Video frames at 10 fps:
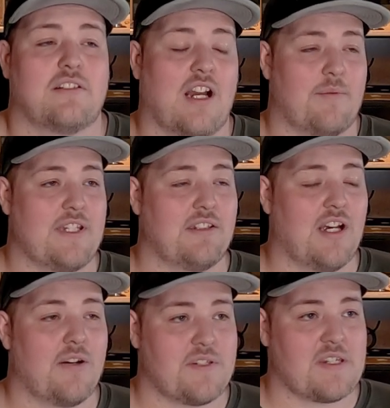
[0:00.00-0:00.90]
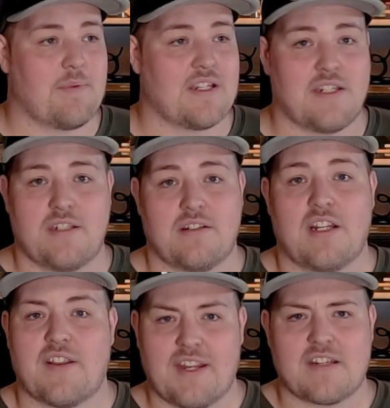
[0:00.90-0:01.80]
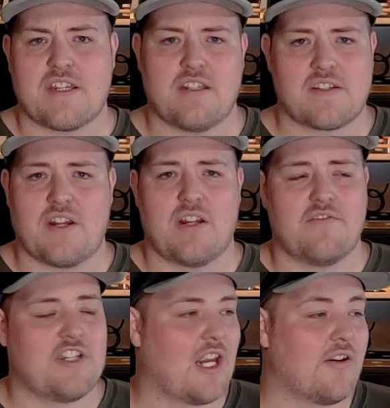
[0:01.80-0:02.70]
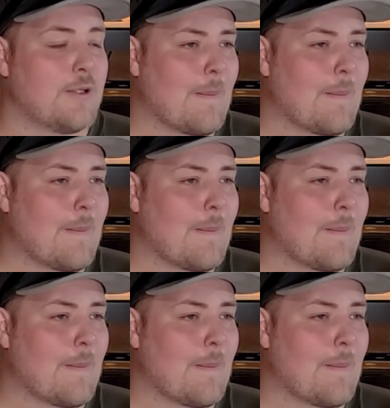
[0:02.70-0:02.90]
I mean, I was expecting, and I think I said in the start of the video,